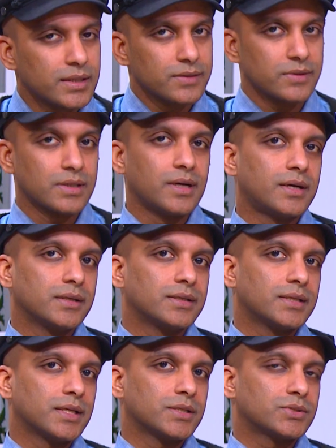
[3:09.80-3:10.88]

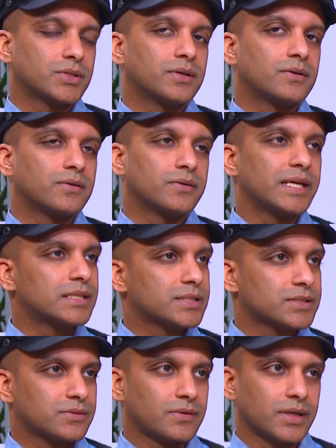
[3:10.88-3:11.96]
regarded as the
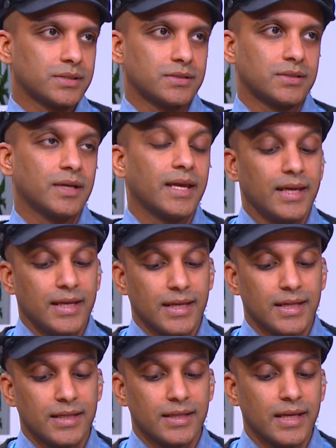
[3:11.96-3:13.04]
greatest writer
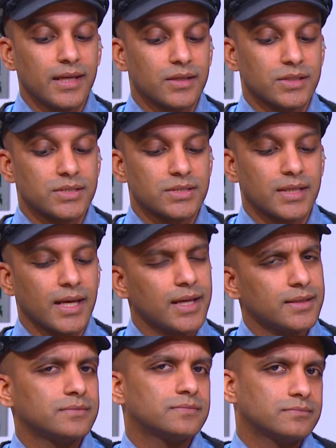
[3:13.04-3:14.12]
in English
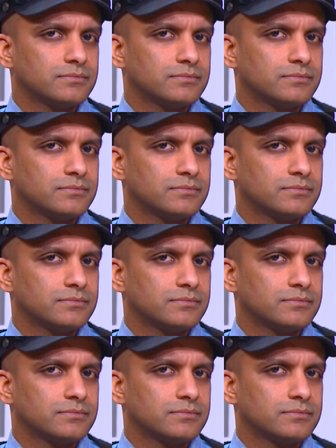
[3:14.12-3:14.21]
and